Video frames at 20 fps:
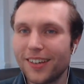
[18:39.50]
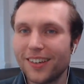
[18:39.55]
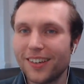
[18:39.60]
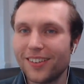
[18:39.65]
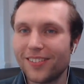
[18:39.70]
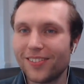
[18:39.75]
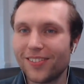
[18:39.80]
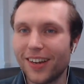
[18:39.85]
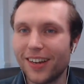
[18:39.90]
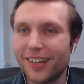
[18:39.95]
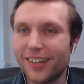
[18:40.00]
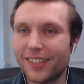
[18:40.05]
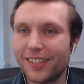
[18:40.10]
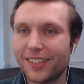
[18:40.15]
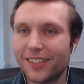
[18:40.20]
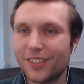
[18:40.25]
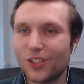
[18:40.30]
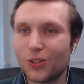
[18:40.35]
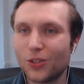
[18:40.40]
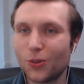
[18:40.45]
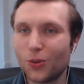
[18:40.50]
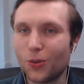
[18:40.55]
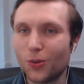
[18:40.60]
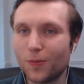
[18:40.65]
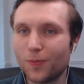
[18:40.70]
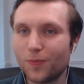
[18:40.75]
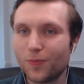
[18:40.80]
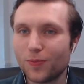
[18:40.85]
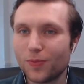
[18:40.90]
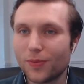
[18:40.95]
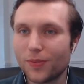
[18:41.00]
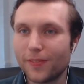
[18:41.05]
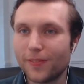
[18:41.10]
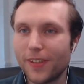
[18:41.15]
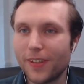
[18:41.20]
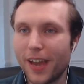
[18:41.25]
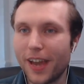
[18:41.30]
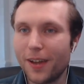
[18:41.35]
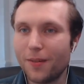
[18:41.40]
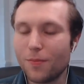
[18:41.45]
Right. So,
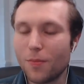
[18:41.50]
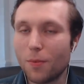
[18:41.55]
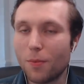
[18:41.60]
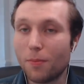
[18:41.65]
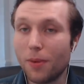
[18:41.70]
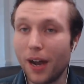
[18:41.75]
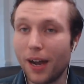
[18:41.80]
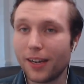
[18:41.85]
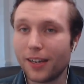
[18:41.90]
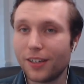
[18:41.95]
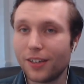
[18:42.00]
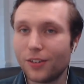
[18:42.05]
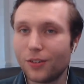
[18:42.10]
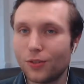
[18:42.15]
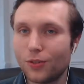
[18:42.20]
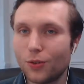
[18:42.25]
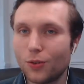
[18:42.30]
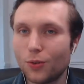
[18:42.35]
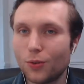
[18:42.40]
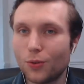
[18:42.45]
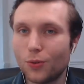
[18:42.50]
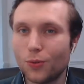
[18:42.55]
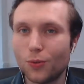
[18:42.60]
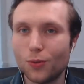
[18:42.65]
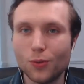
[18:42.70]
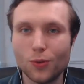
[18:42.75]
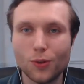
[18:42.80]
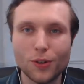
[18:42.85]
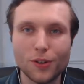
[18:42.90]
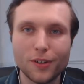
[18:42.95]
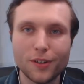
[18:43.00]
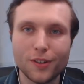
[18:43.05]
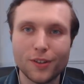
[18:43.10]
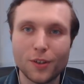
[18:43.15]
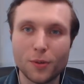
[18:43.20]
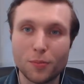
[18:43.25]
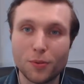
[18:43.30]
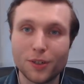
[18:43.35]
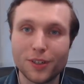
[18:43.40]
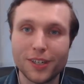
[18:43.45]
back to
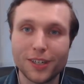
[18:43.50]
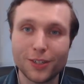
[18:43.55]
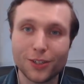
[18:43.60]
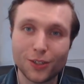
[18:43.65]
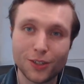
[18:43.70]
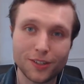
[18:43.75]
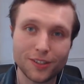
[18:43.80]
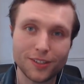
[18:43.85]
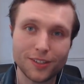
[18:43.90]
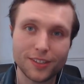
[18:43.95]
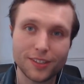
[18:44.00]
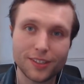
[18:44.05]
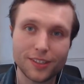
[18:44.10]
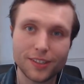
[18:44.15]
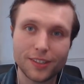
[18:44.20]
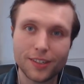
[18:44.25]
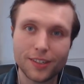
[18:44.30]
the predictions.